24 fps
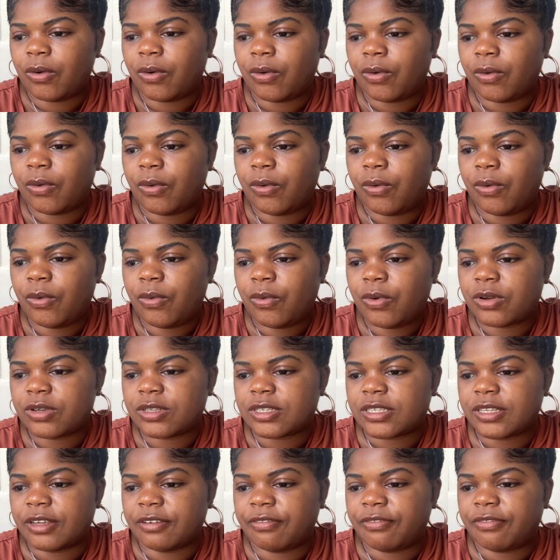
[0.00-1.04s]
Who was
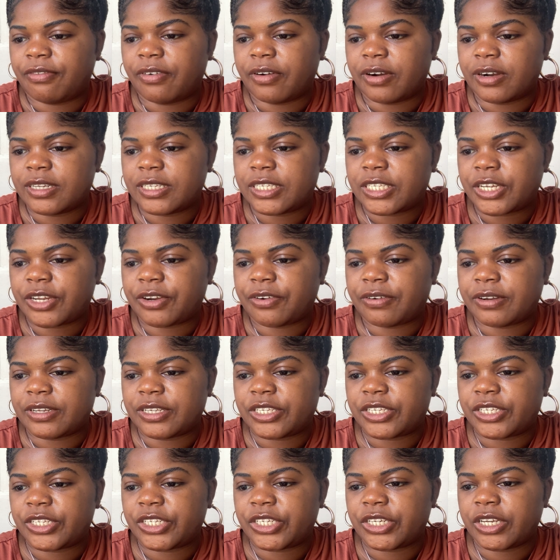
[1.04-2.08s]
the first
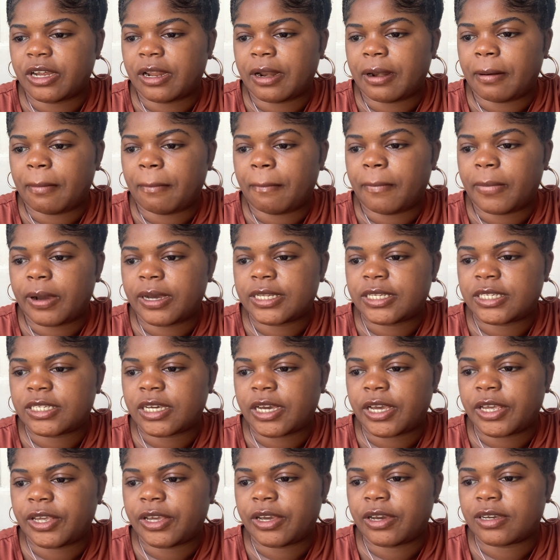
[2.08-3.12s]
Christian martyr?
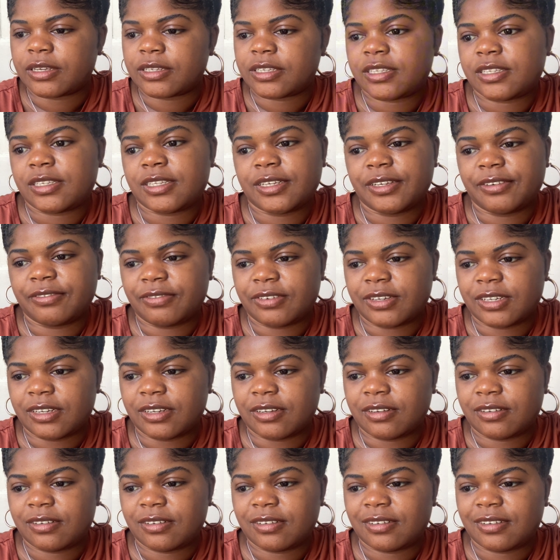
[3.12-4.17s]
Yeah, Stephen.
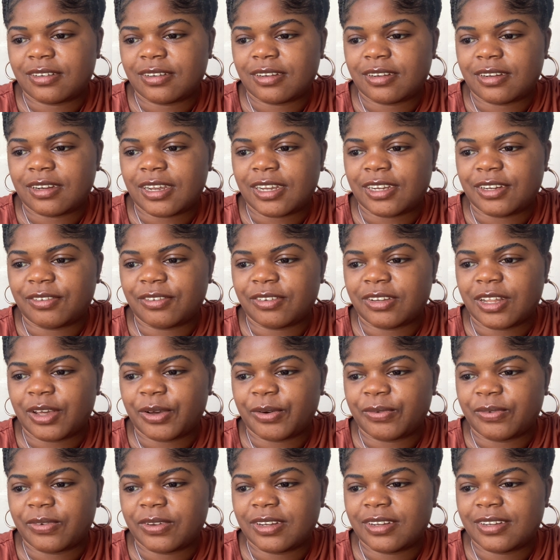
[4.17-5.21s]
I know that
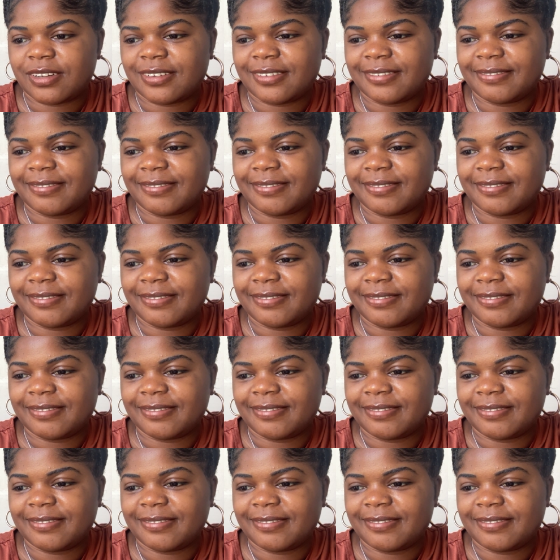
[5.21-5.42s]
one.